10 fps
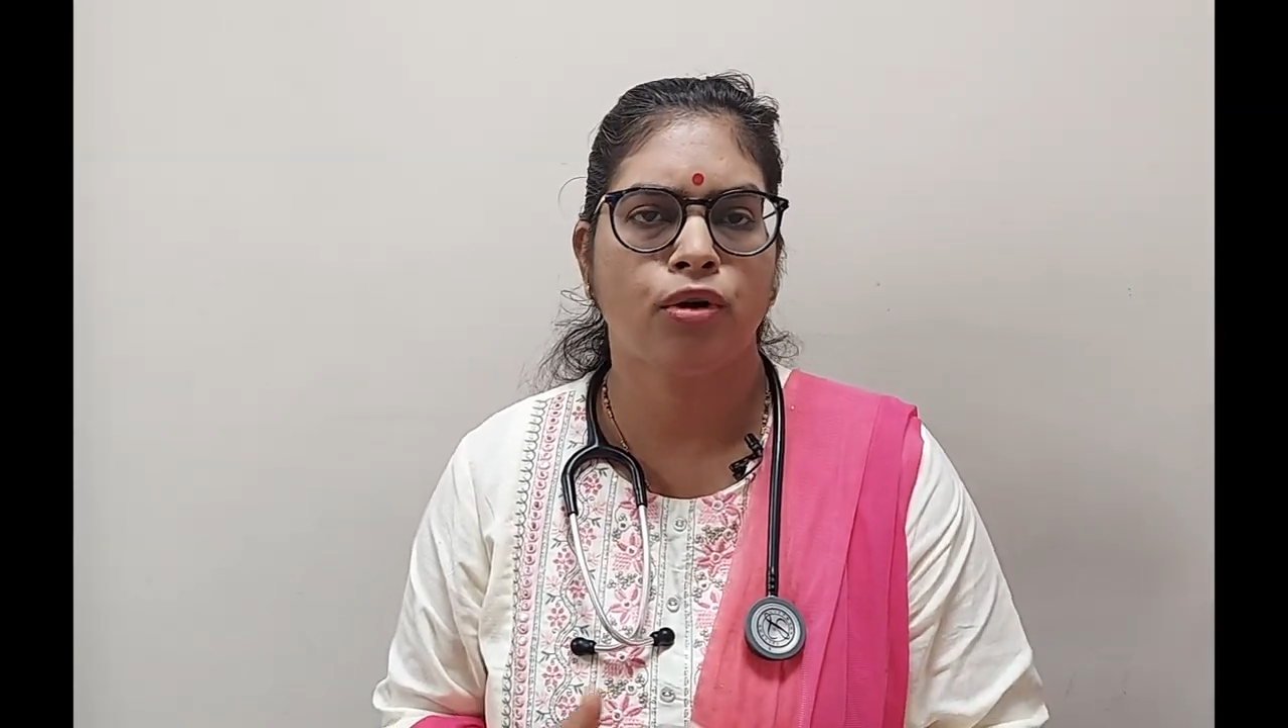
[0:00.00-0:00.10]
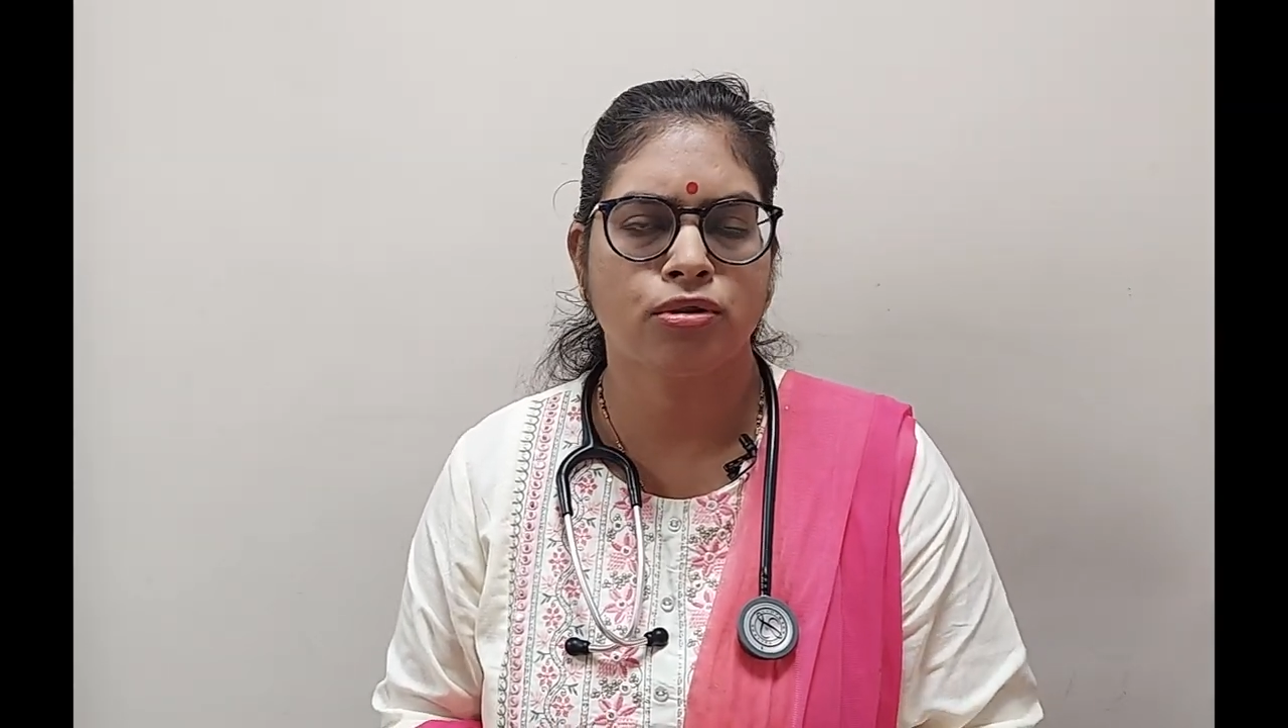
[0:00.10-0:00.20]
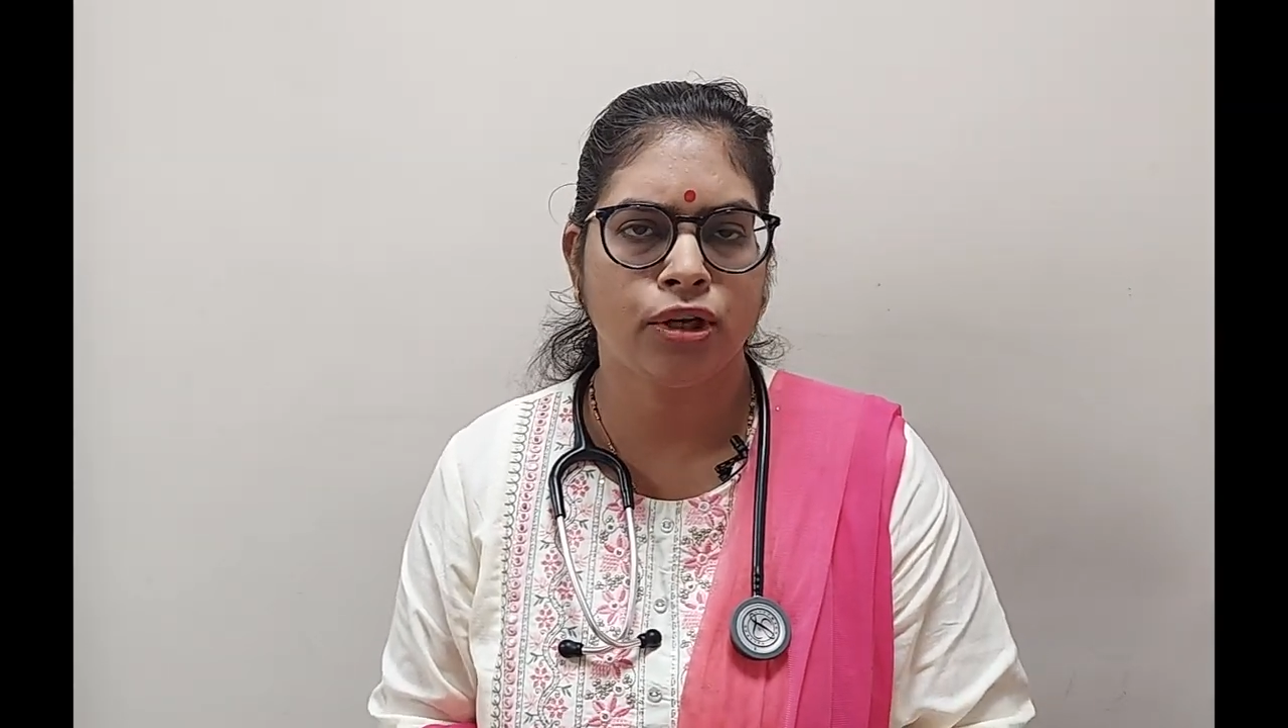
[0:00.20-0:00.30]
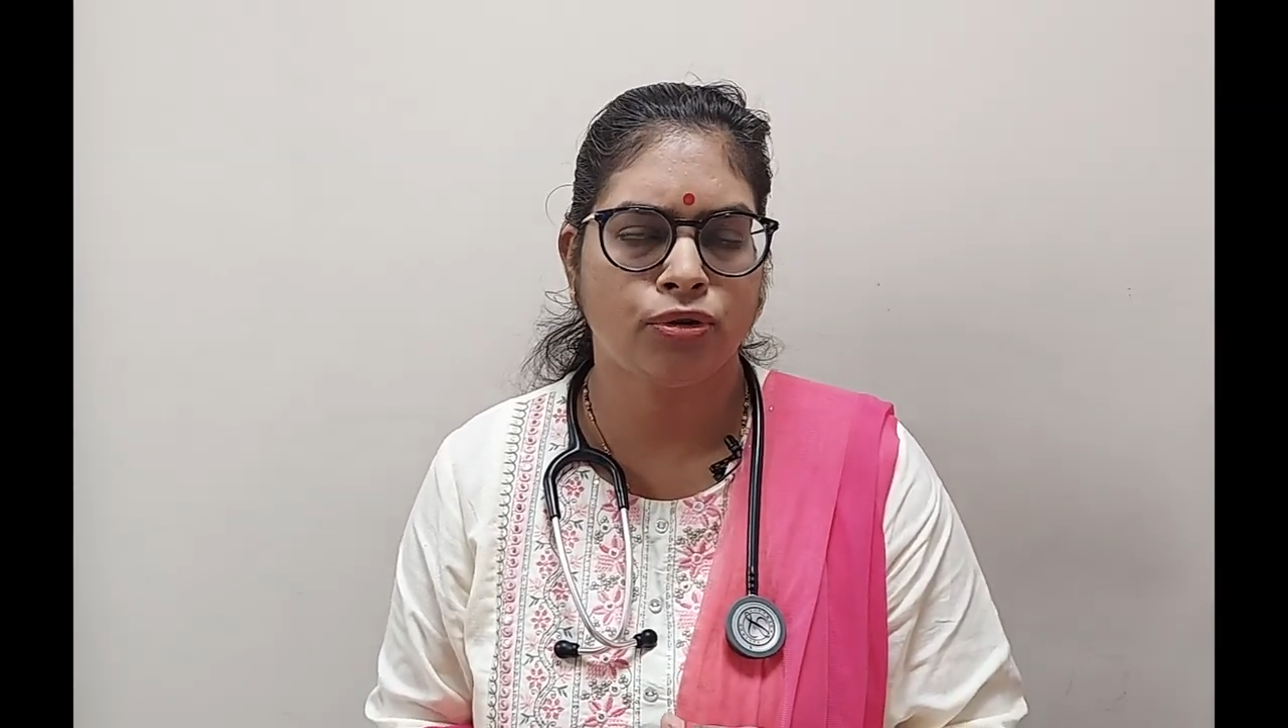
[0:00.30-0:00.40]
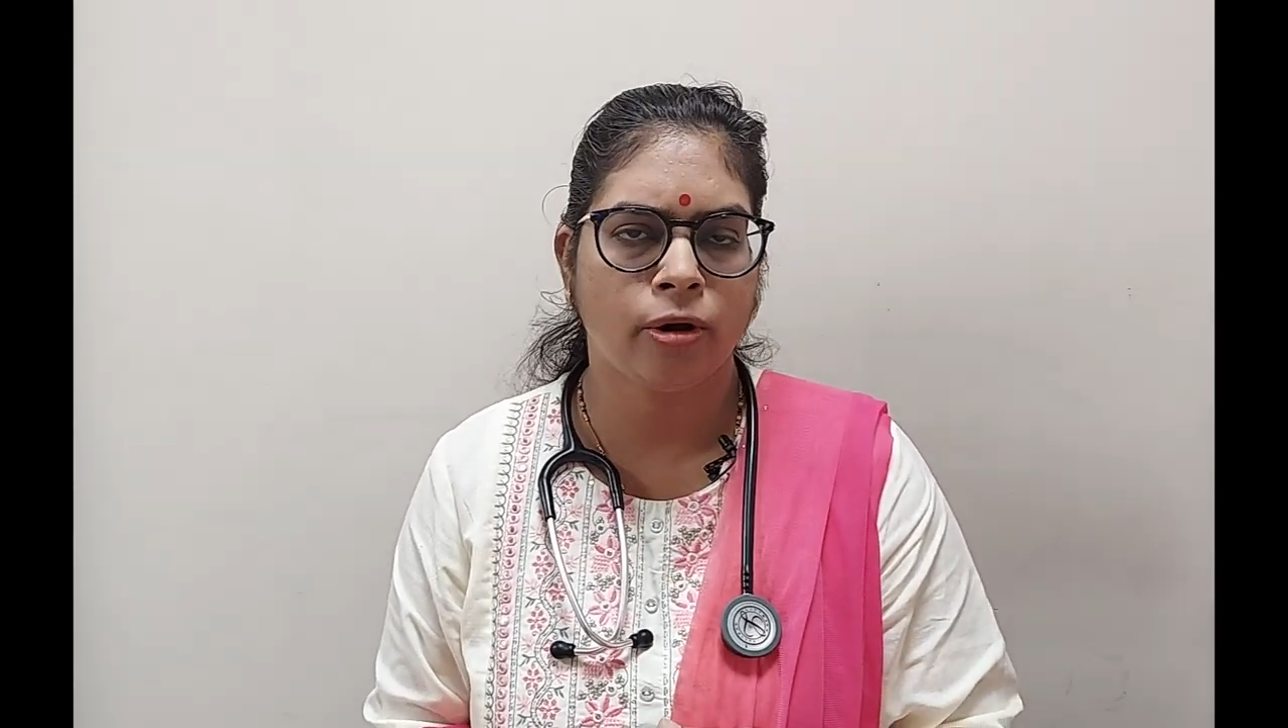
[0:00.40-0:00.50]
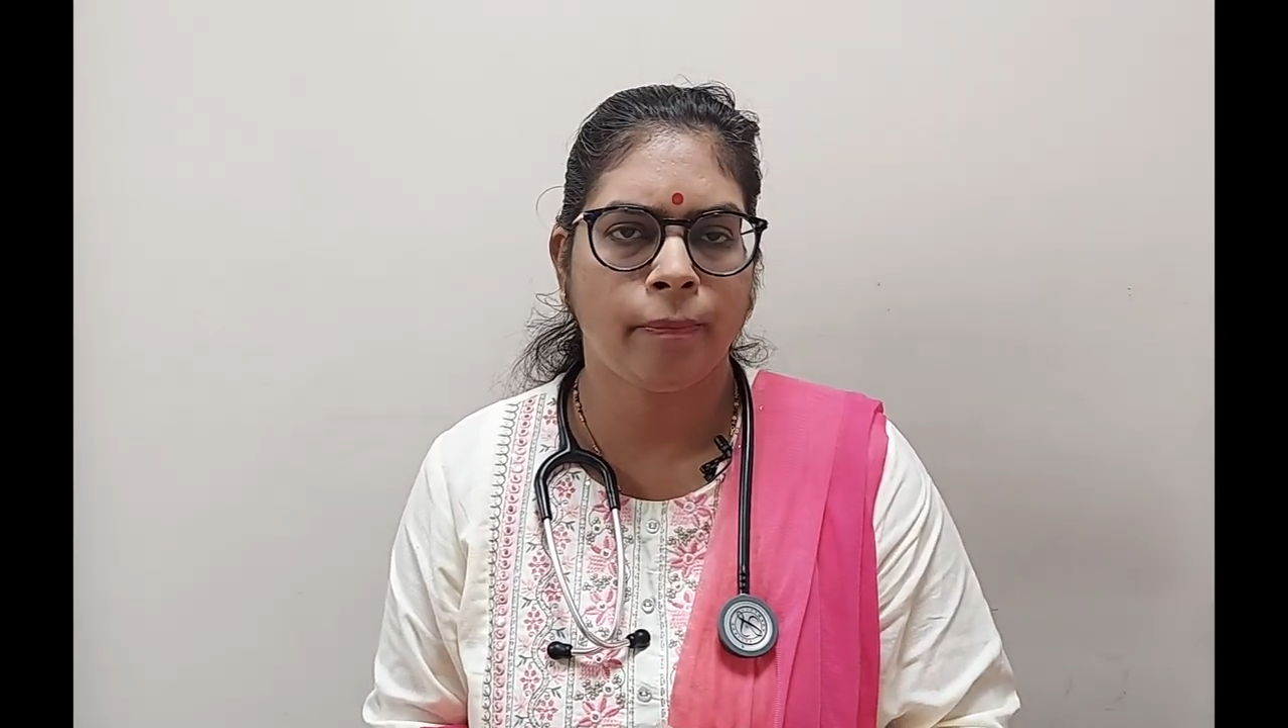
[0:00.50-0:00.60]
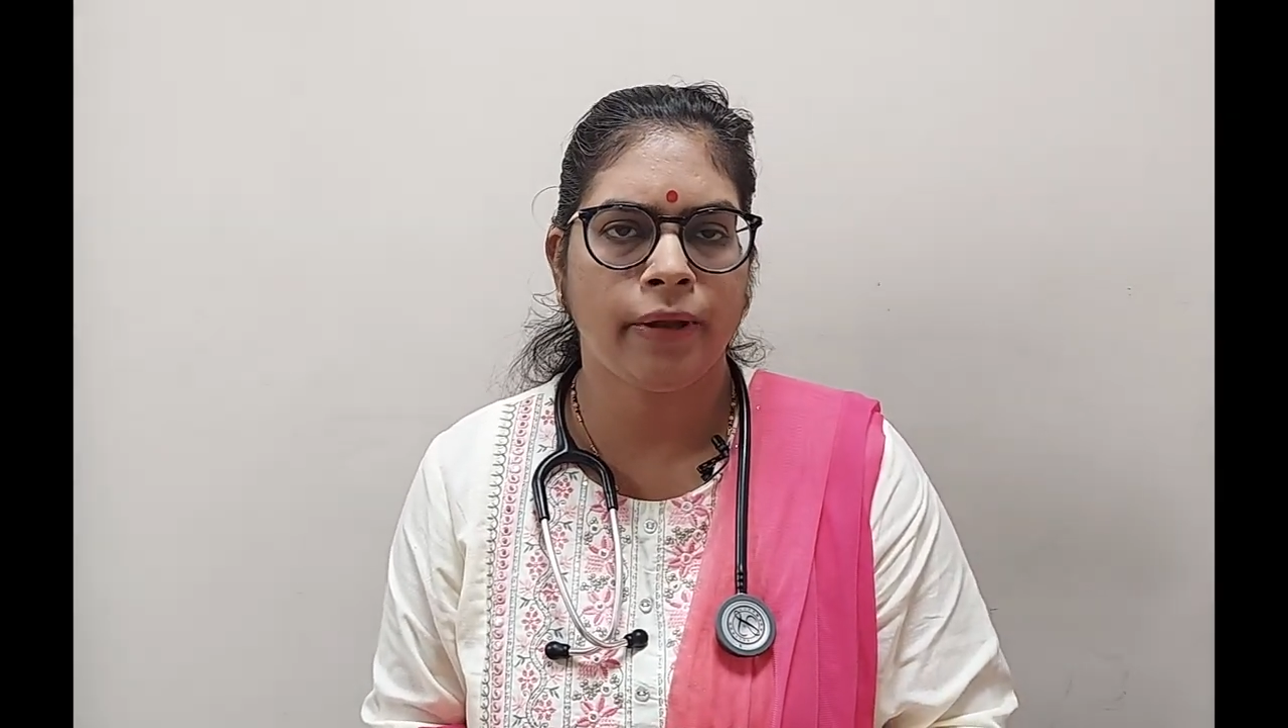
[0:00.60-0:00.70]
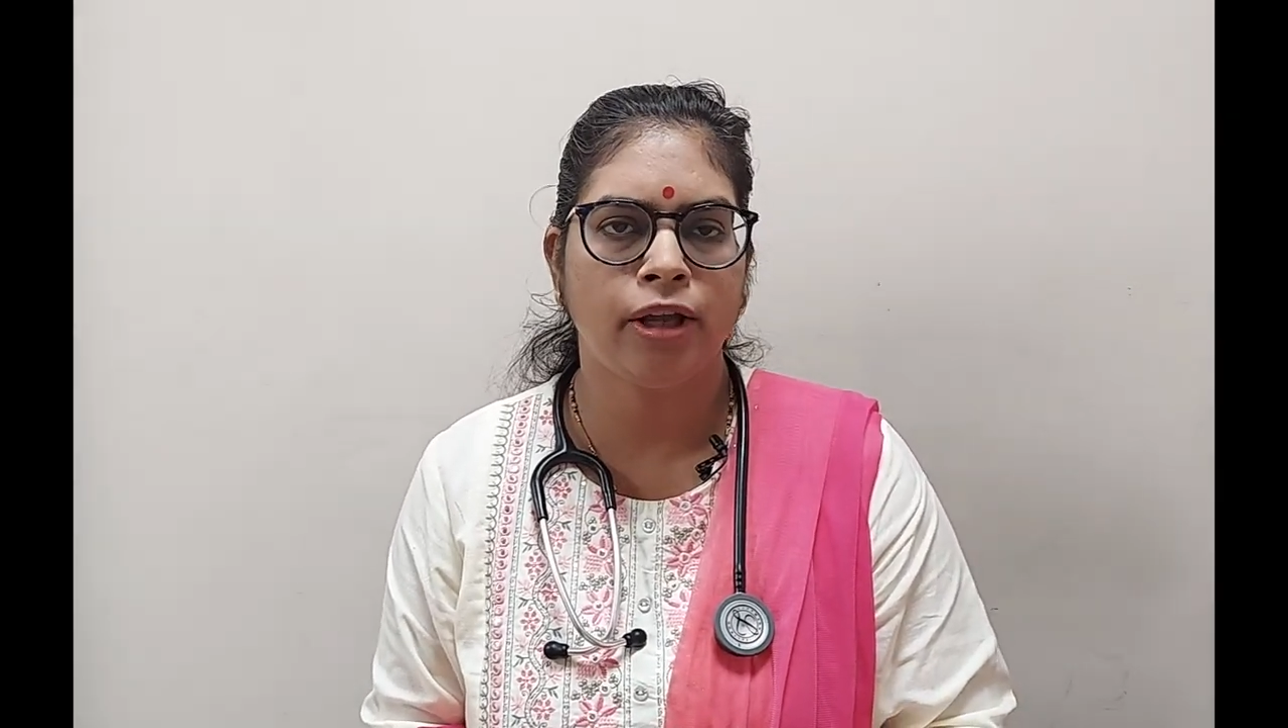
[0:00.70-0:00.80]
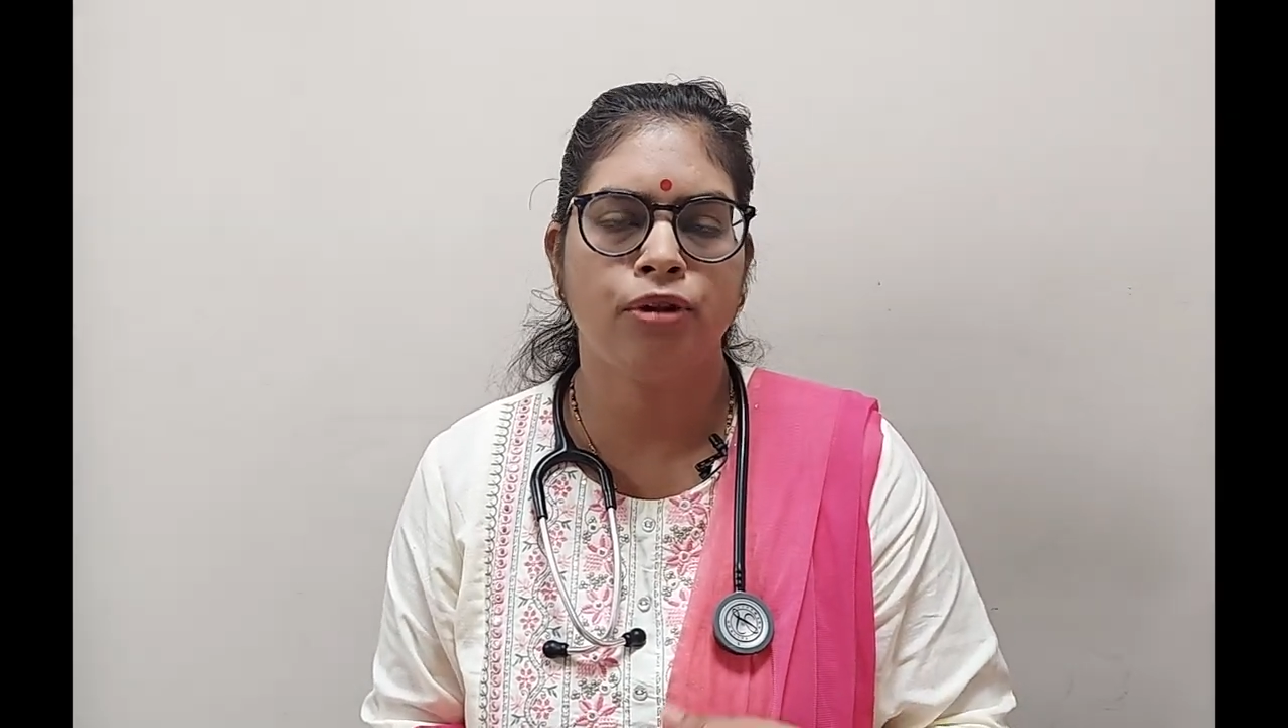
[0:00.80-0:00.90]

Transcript: grocery shopping